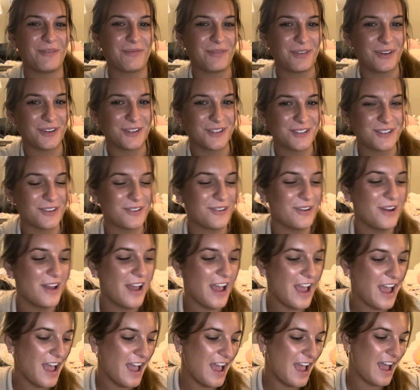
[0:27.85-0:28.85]
personal
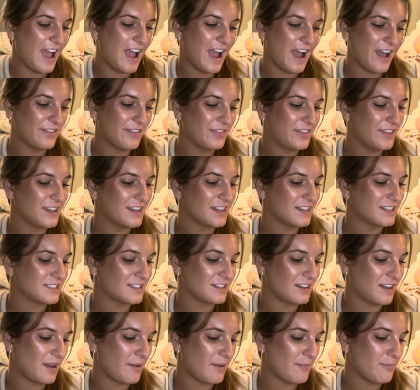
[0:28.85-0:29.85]
ethics,
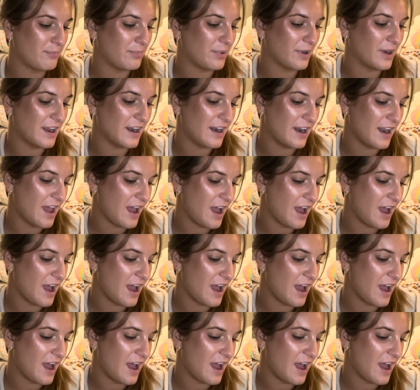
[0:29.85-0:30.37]
but